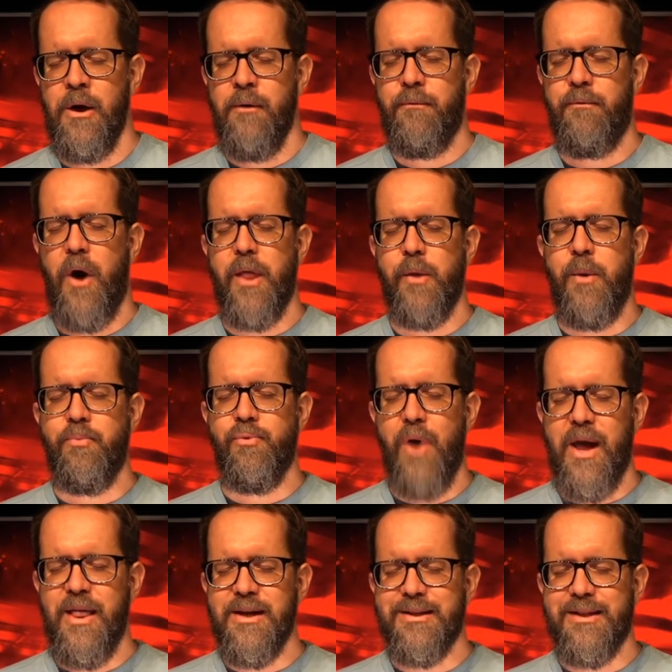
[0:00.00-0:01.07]
Father, we
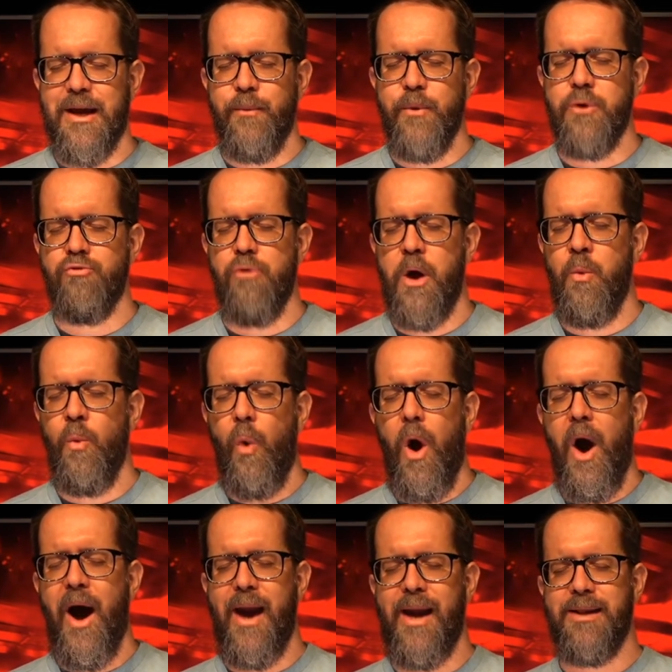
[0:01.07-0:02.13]
pray this thing would run
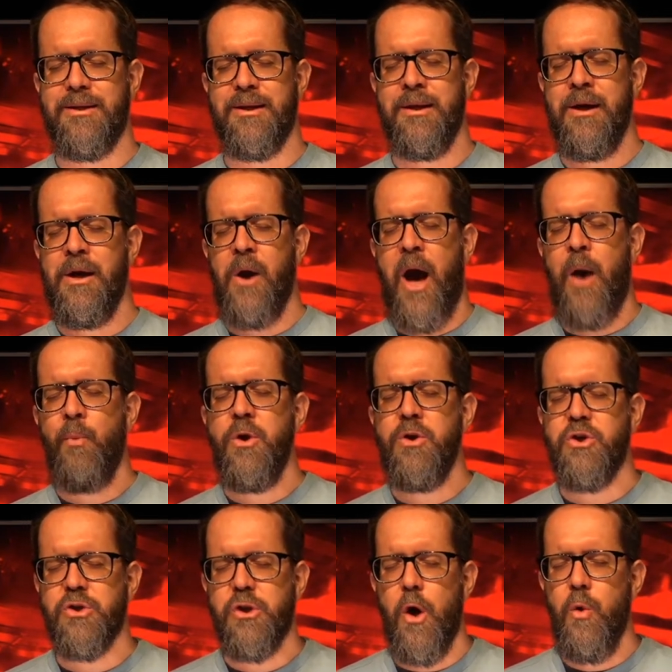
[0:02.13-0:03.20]
wide and wouldn't
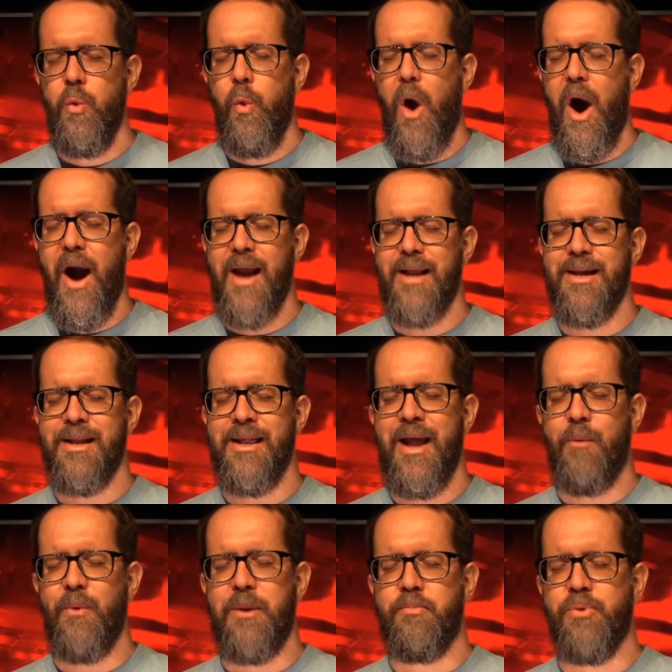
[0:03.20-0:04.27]
just go wide in
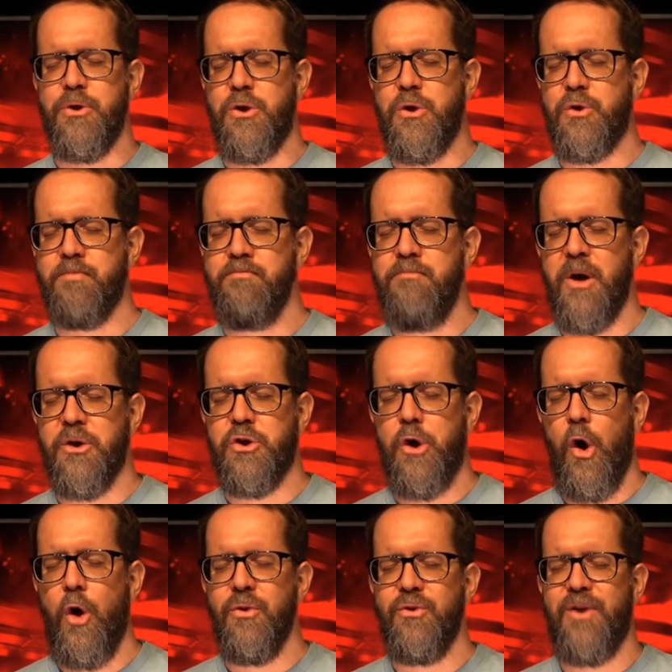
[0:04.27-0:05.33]
that we produce much
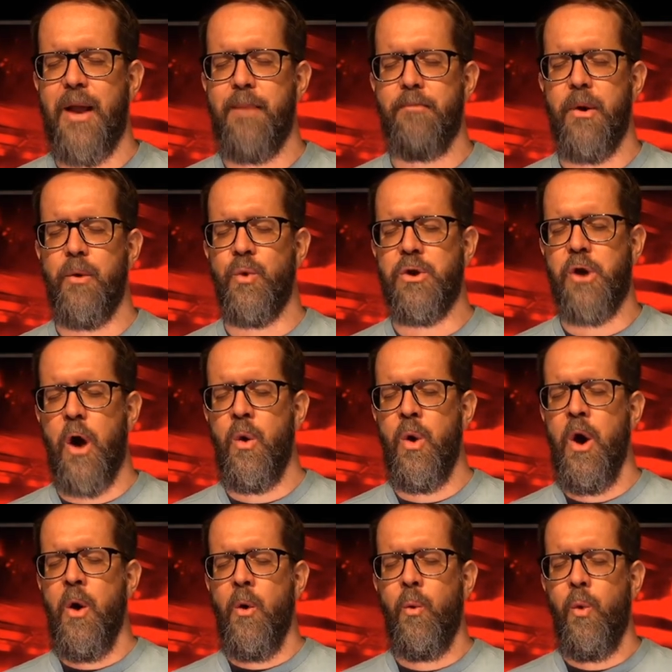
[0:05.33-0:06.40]
content, but would go
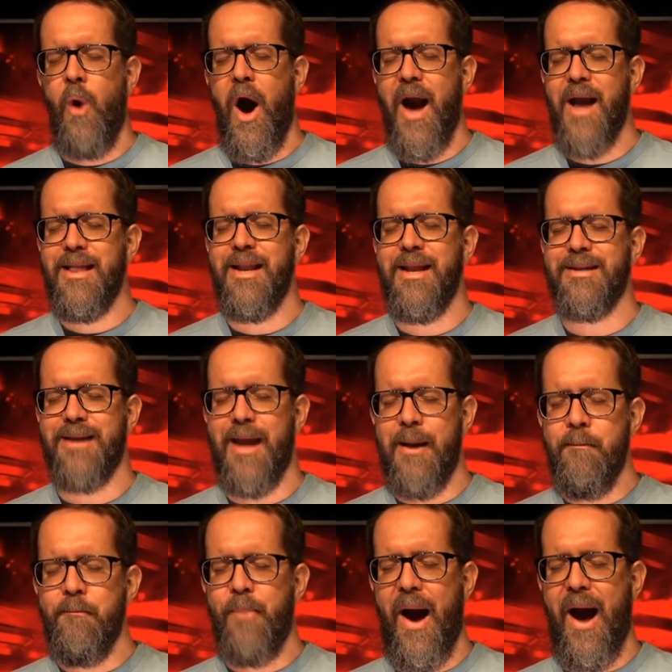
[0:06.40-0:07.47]
wide in its
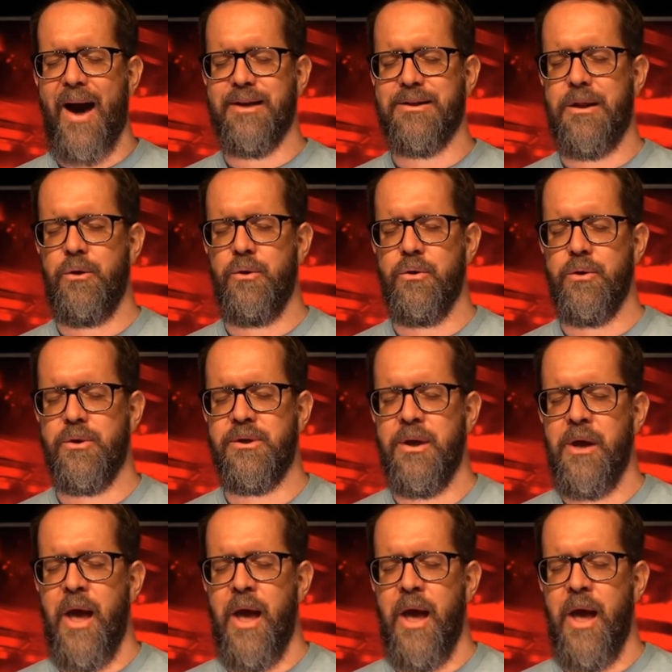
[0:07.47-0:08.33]
impact, Lord.